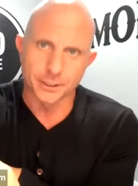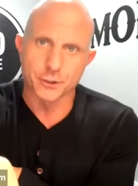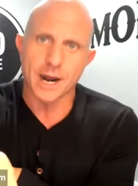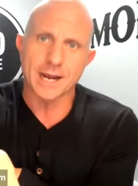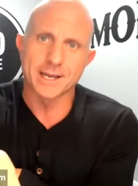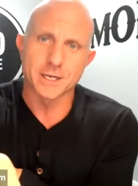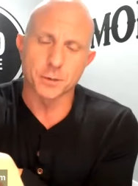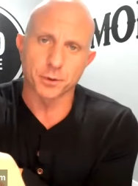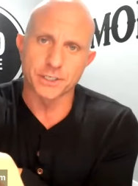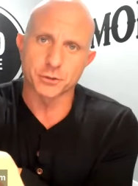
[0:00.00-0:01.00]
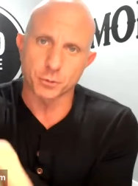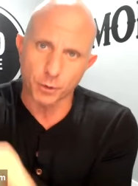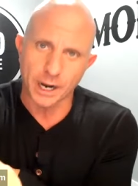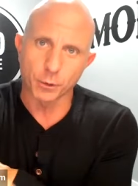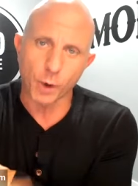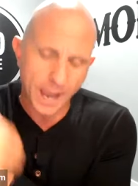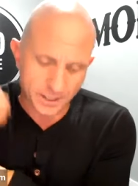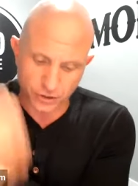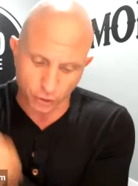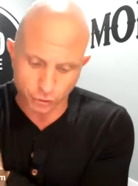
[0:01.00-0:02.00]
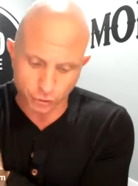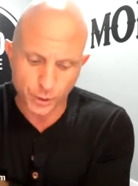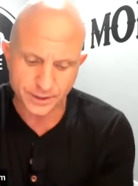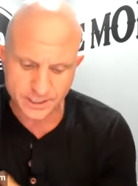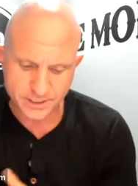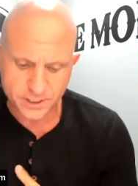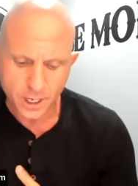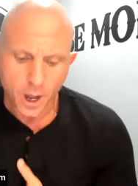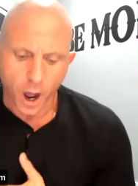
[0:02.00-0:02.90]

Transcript: your tracking into place right away and start doing this.